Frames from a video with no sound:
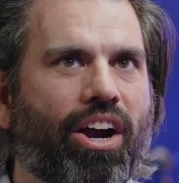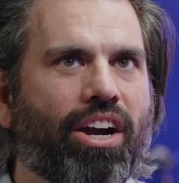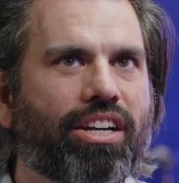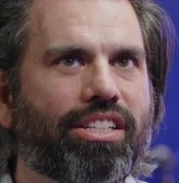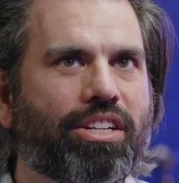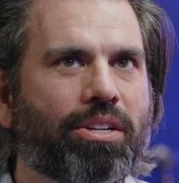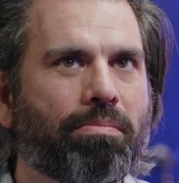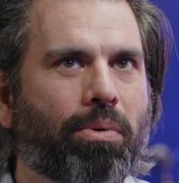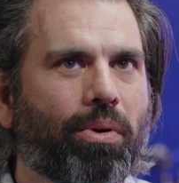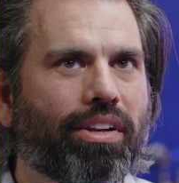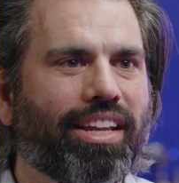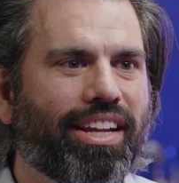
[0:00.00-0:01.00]
art such an
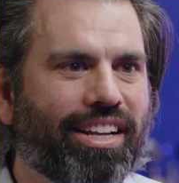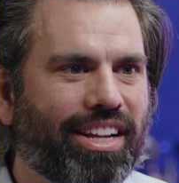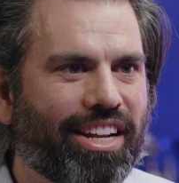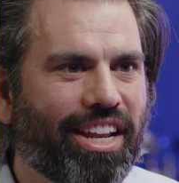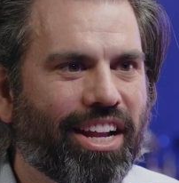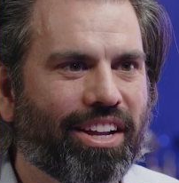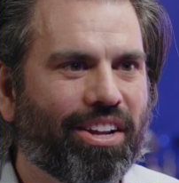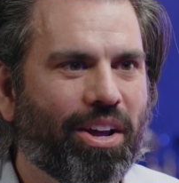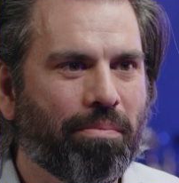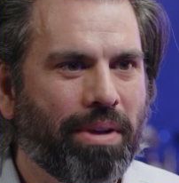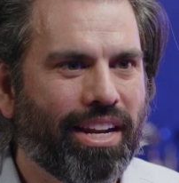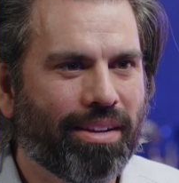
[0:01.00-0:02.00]
important thing, that like
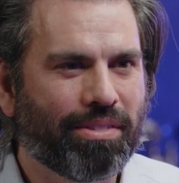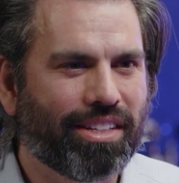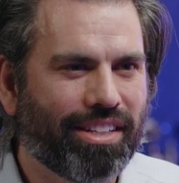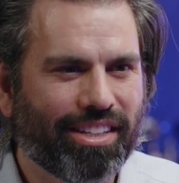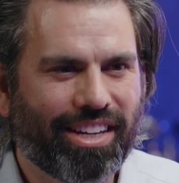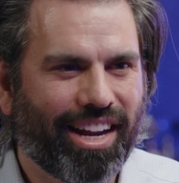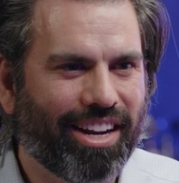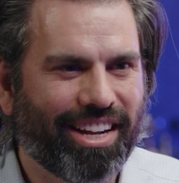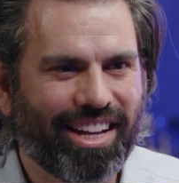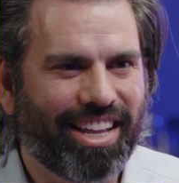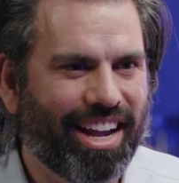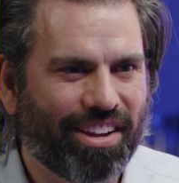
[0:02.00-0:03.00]
a medium to kind of
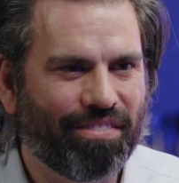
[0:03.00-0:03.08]
get that